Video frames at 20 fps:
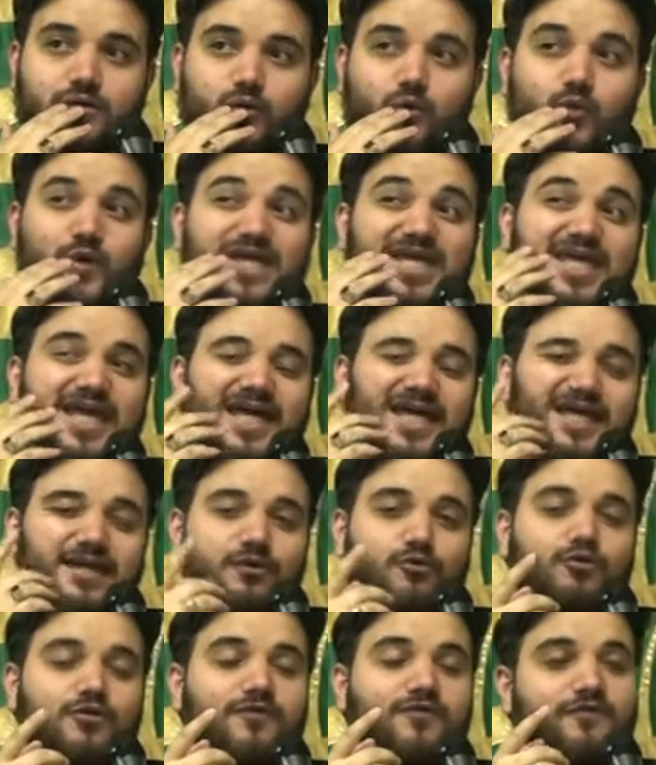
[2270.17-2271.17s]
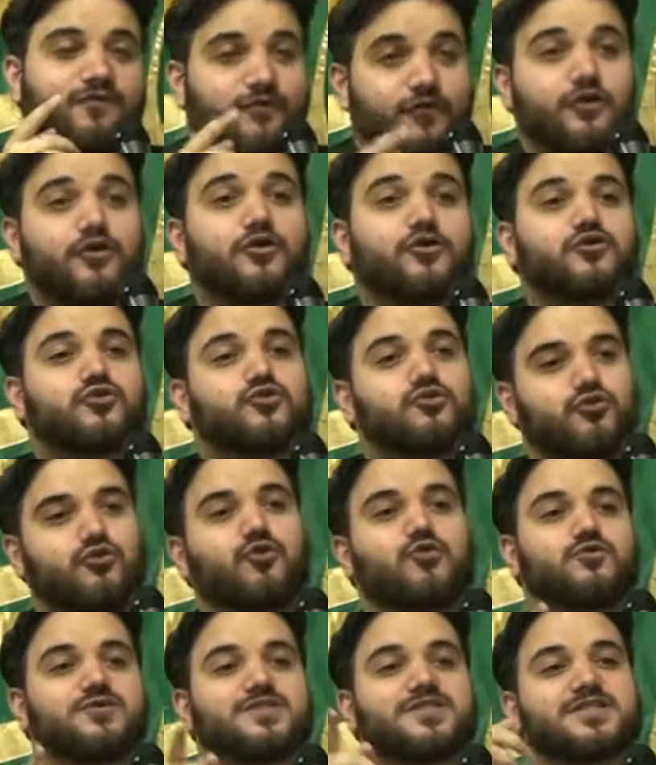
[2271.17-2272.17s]
we can refer to
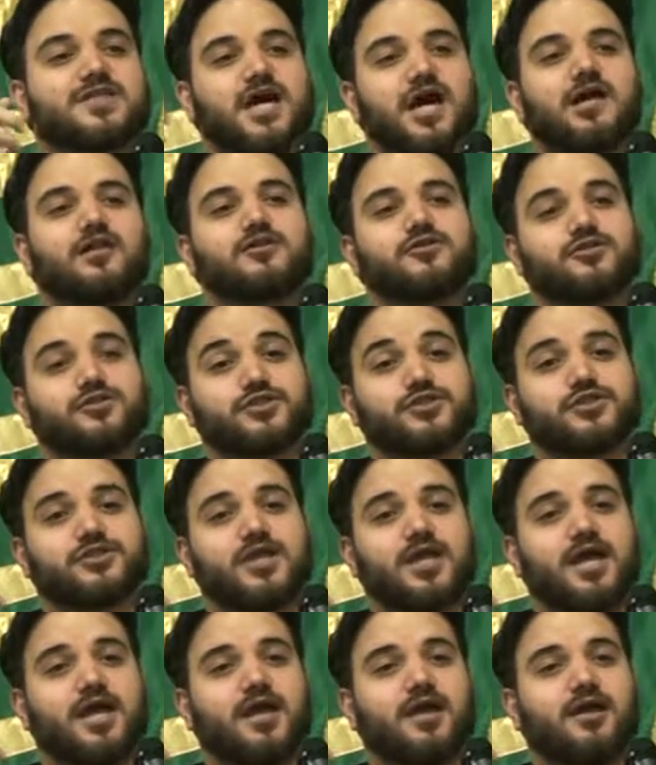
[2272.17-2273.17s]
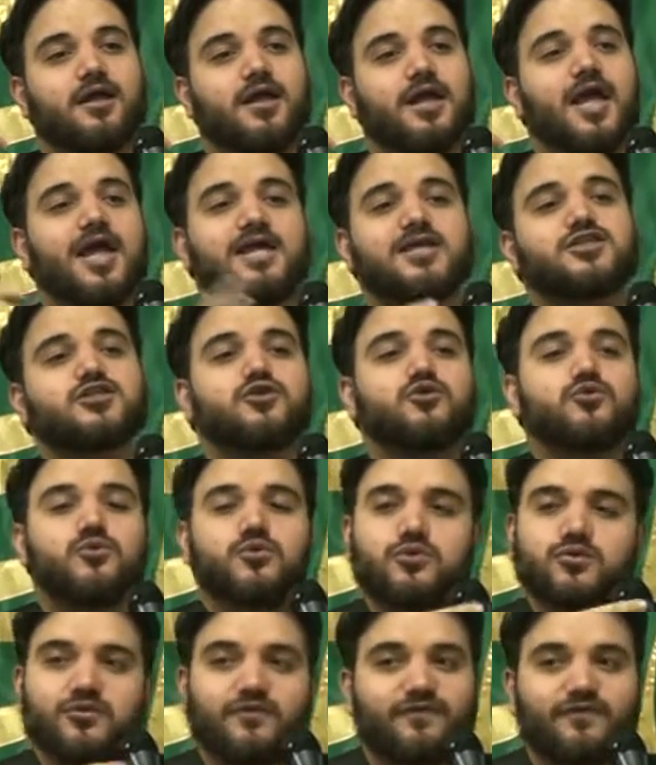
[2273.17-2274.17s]
those scholars as you
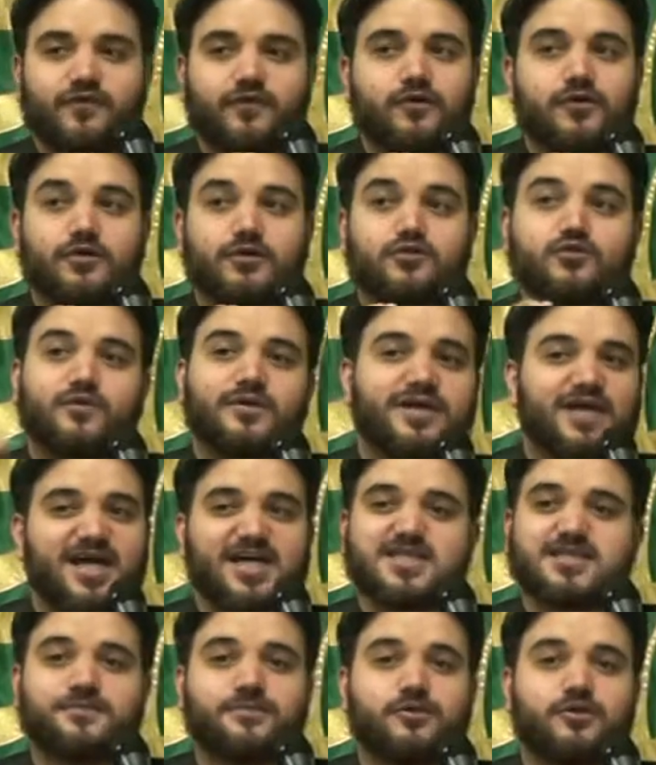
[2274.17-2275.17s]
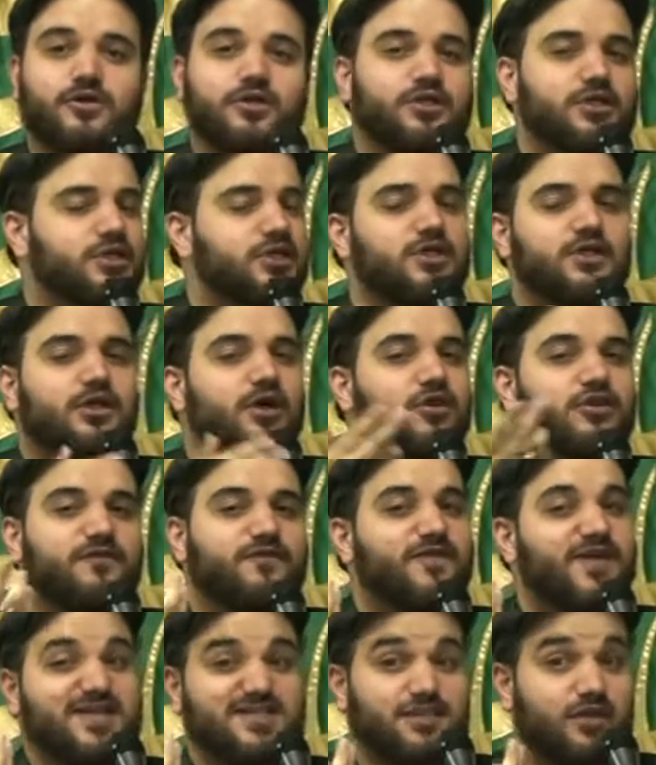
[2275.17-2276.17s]
would refer to an expert in any other
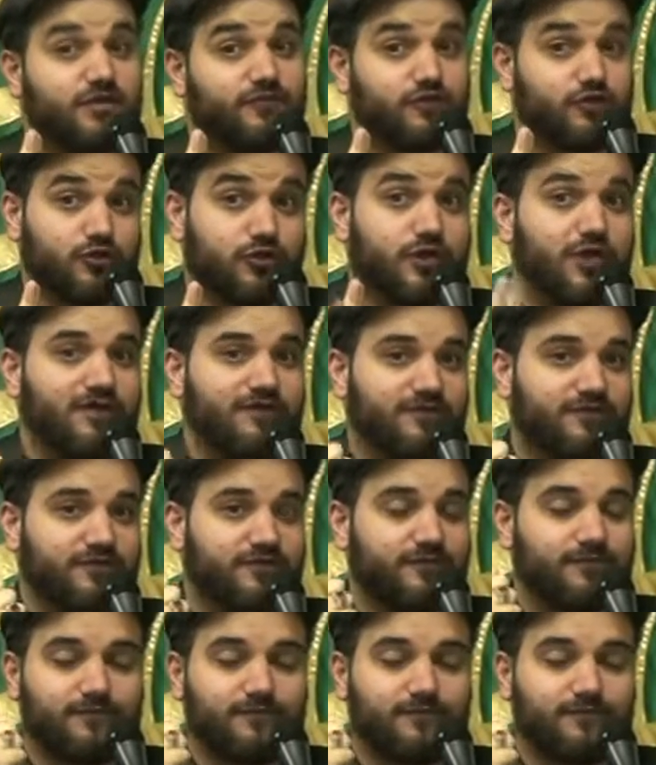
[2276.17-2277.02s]
facet of your life.